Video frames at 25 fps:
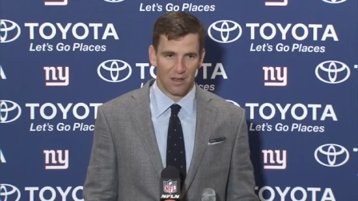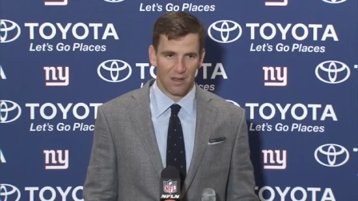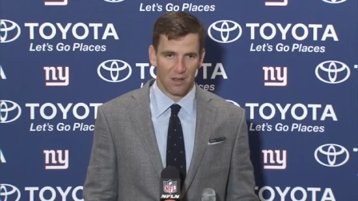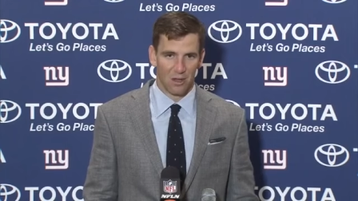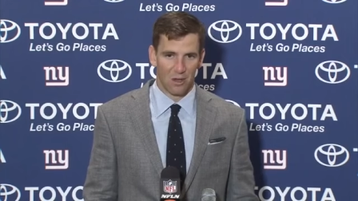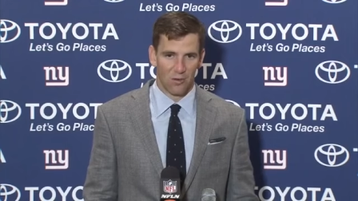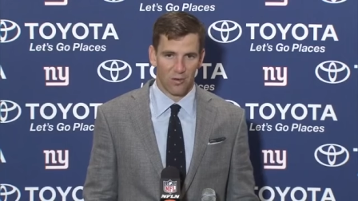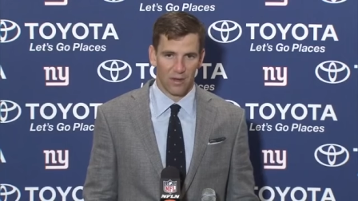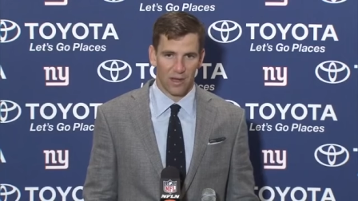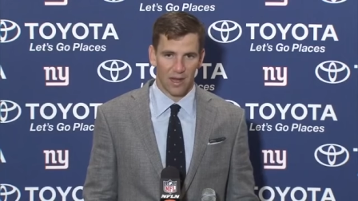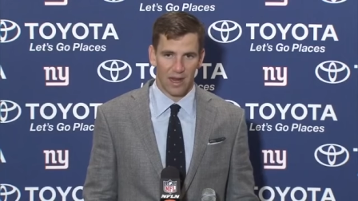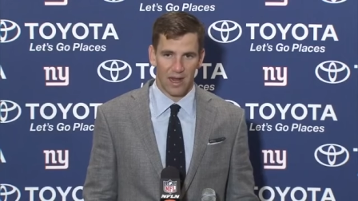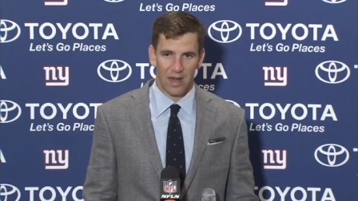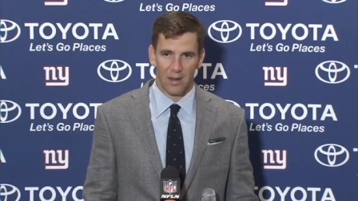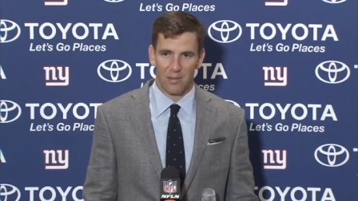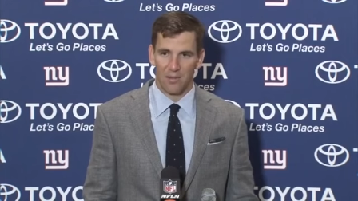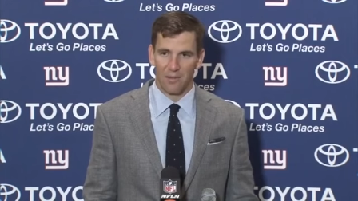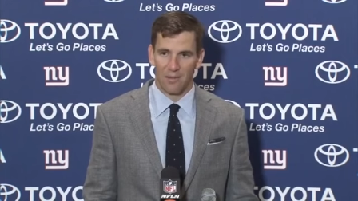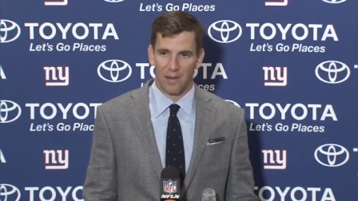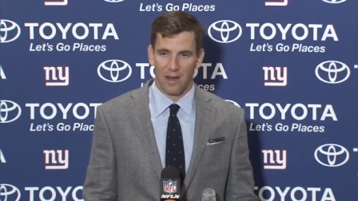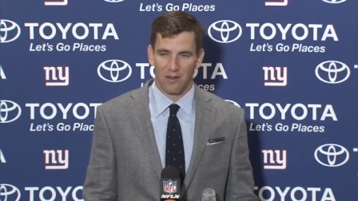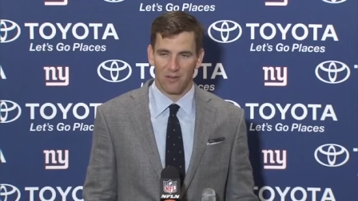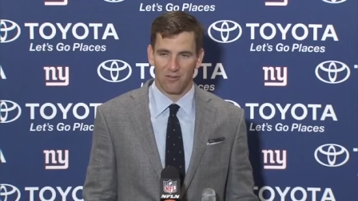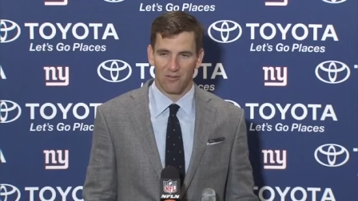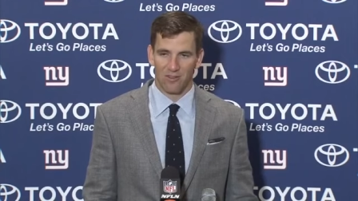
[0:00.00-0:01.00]
You know, we got to help
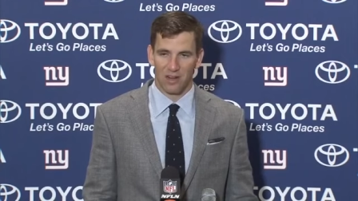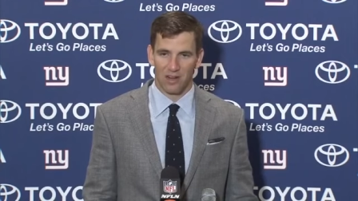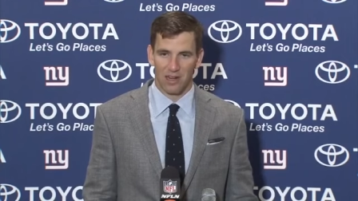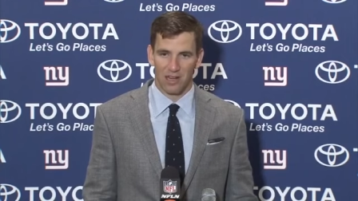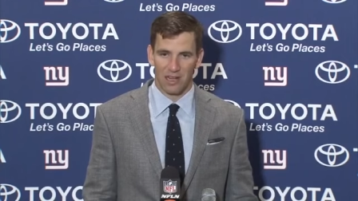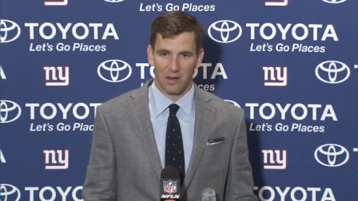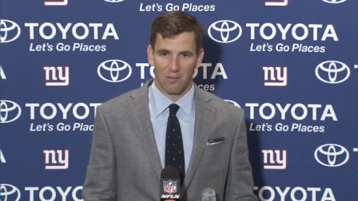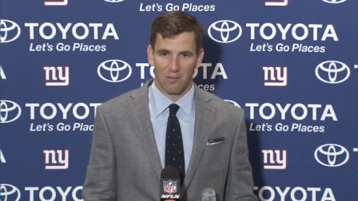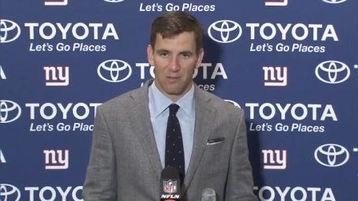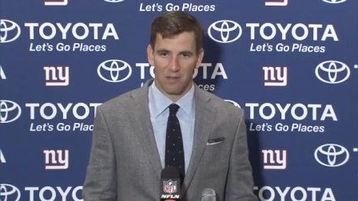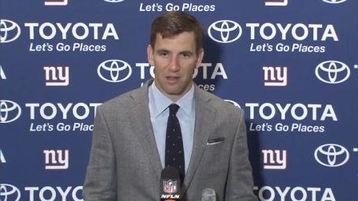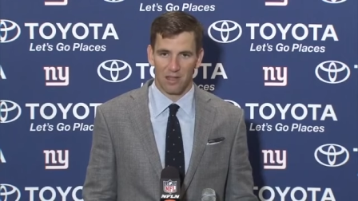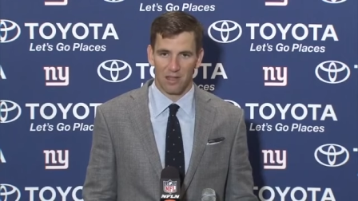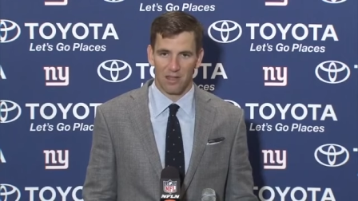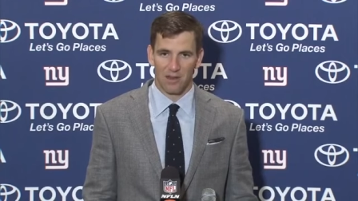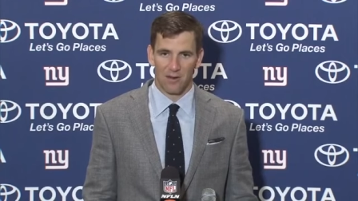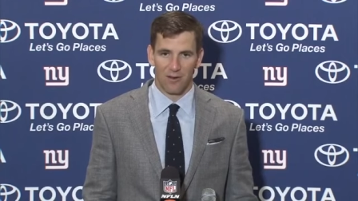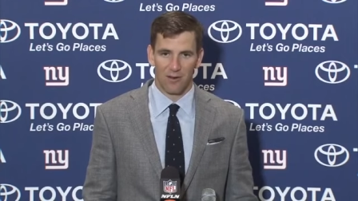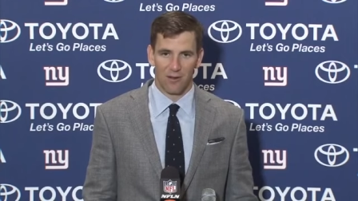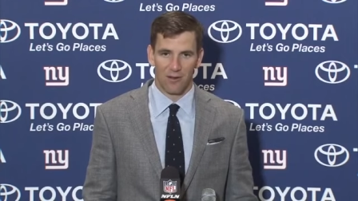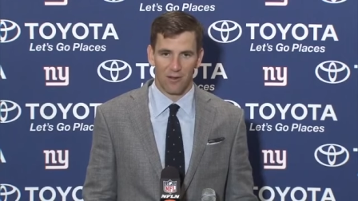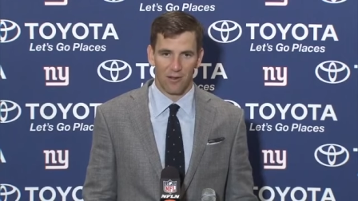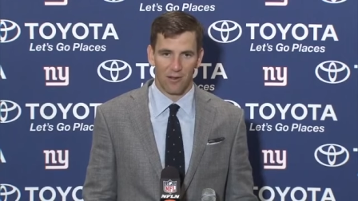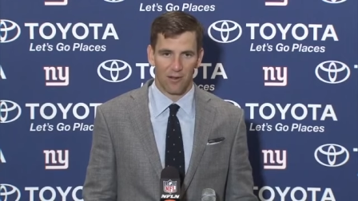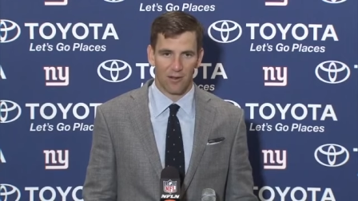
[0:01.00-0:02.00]
them out, try to get them a lead
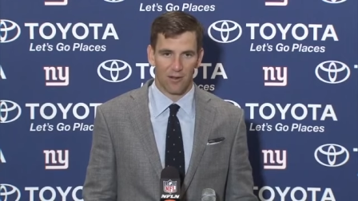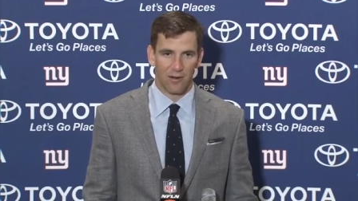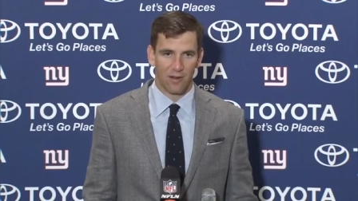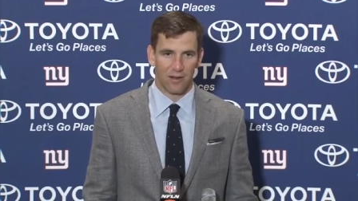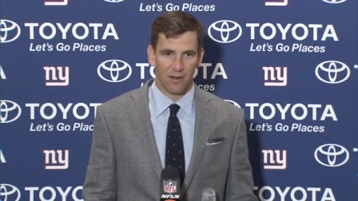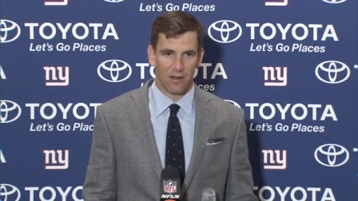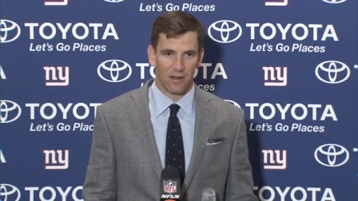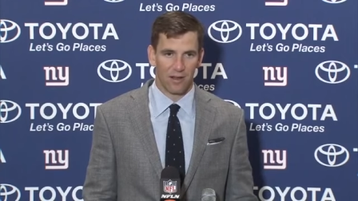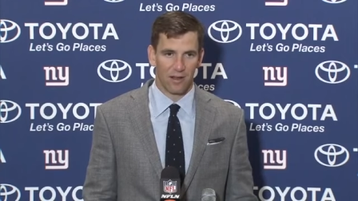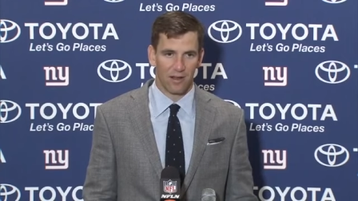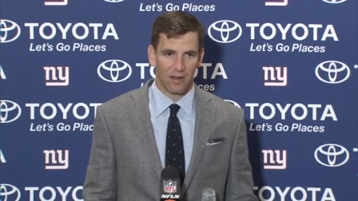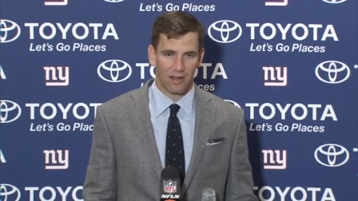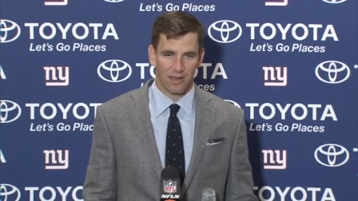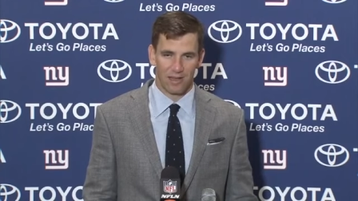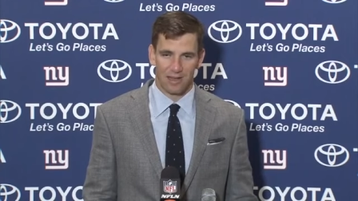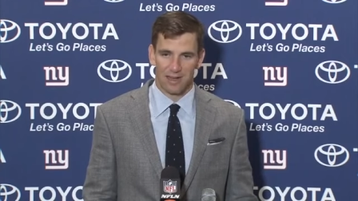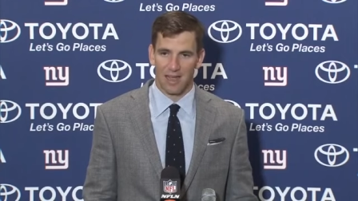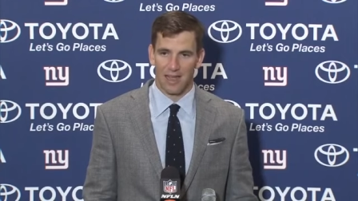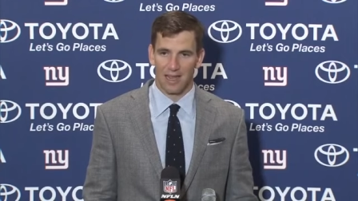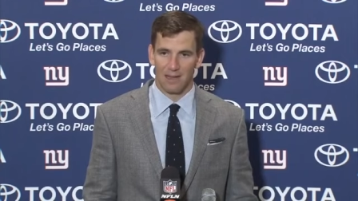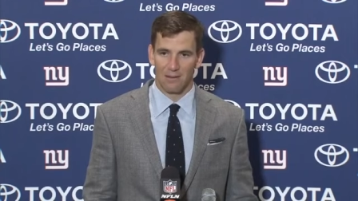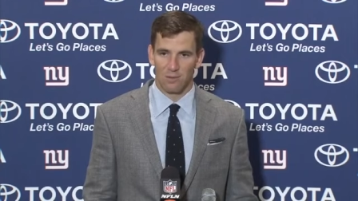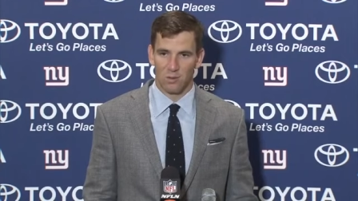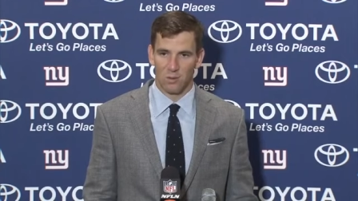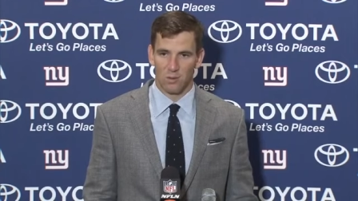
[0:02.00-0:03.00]
earlier in
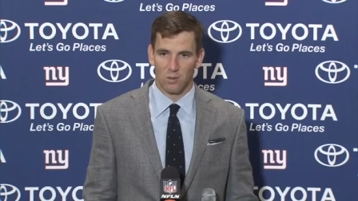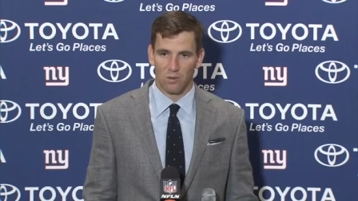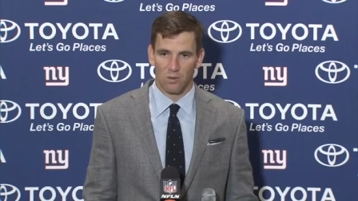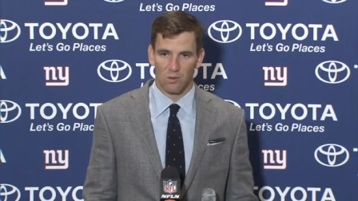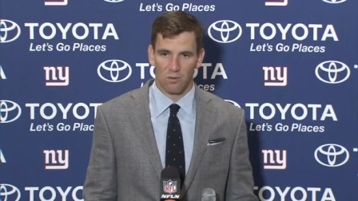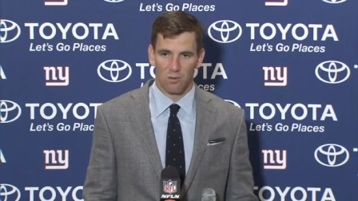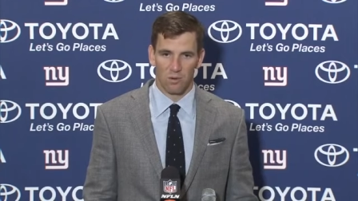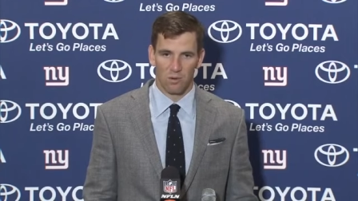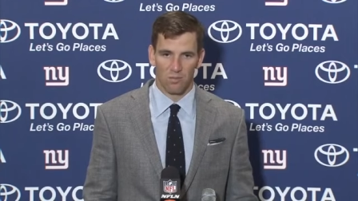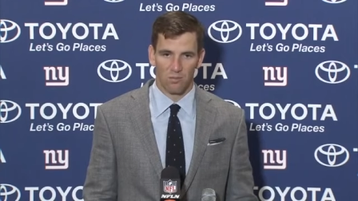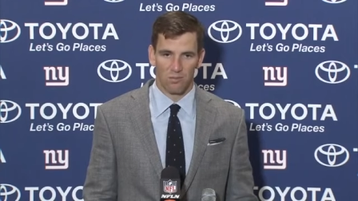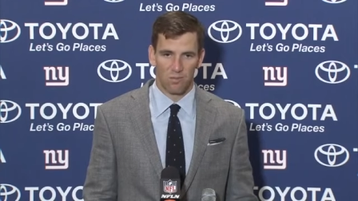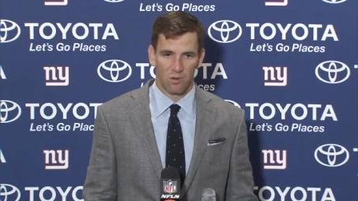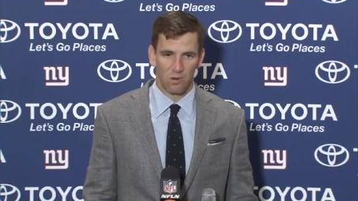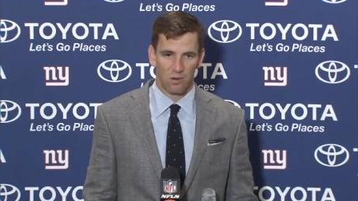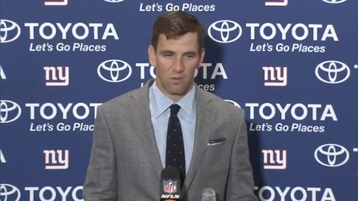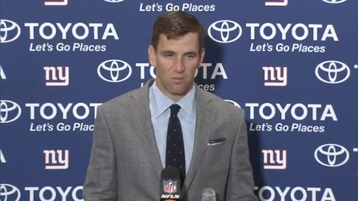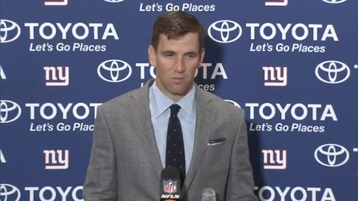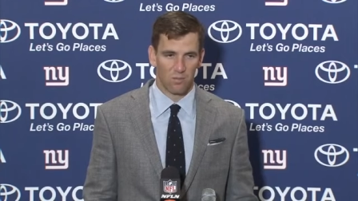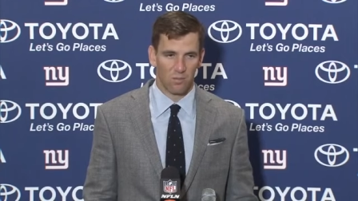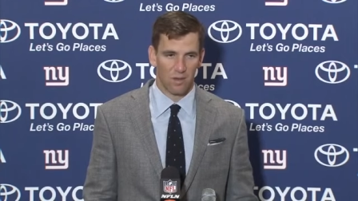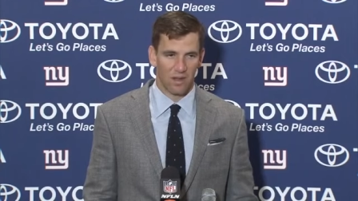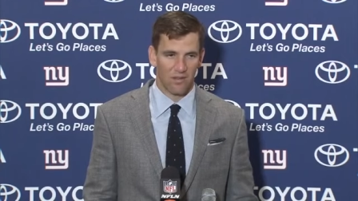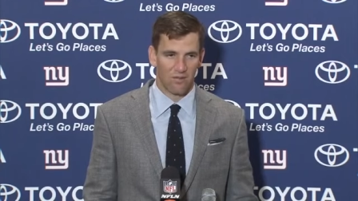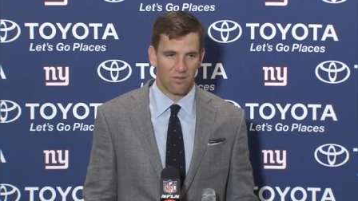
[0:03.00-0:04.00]
games. We're you
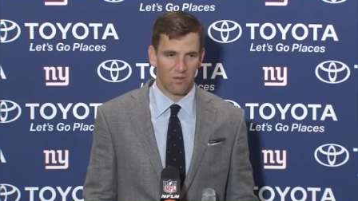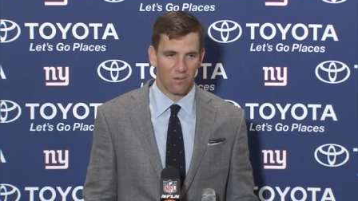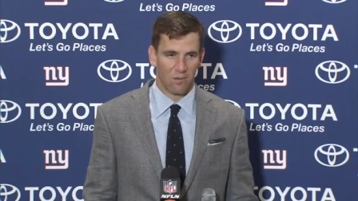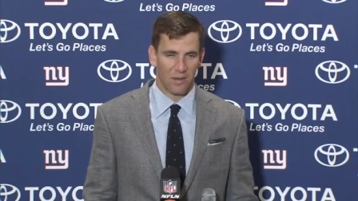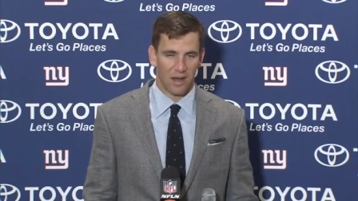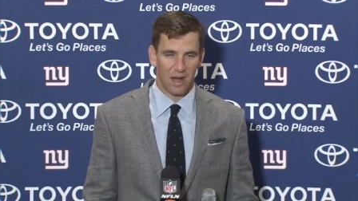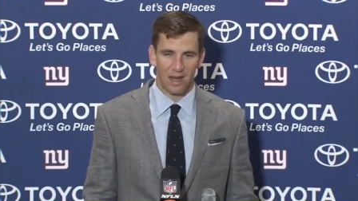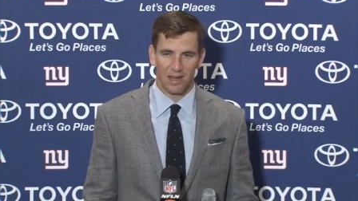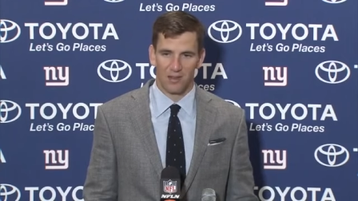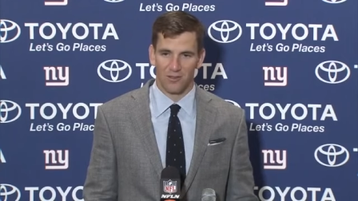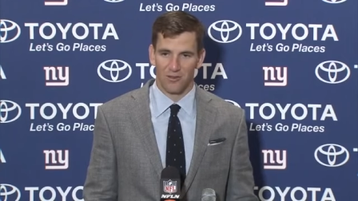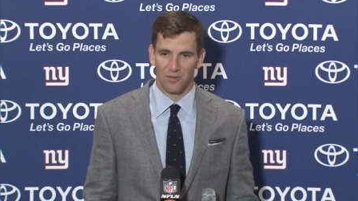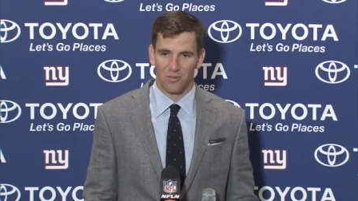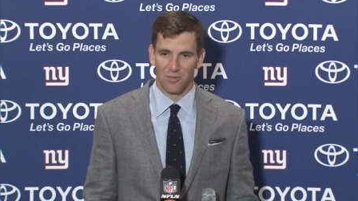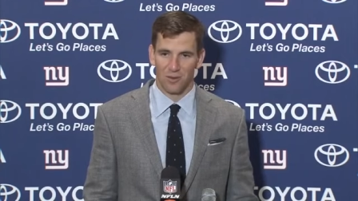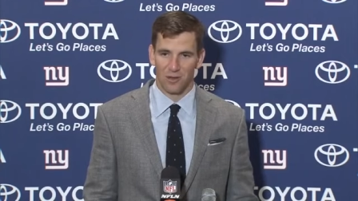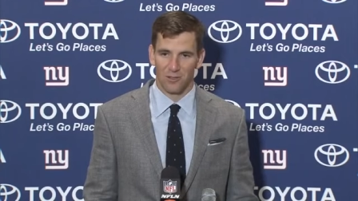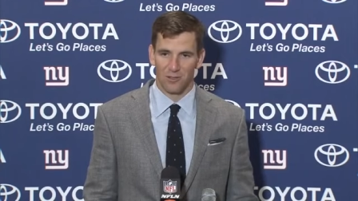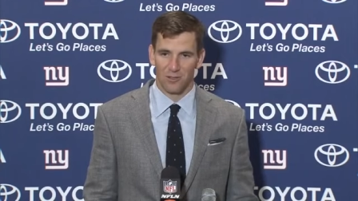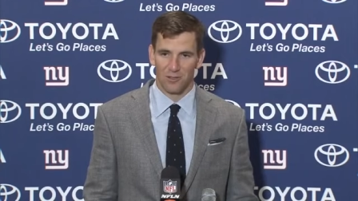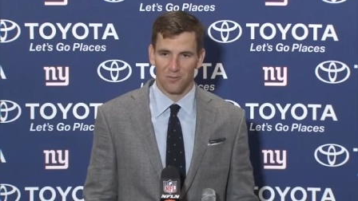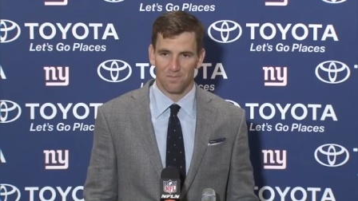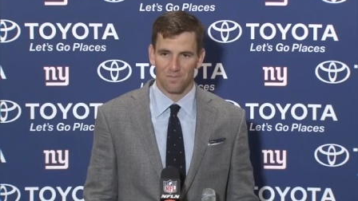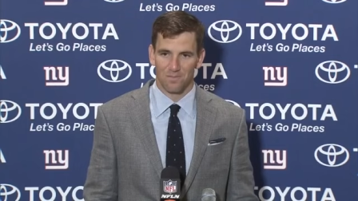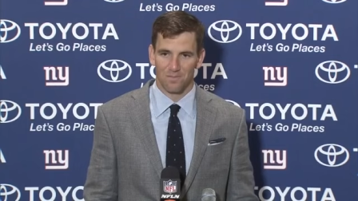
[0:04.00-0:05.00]
know, playing from behind too much.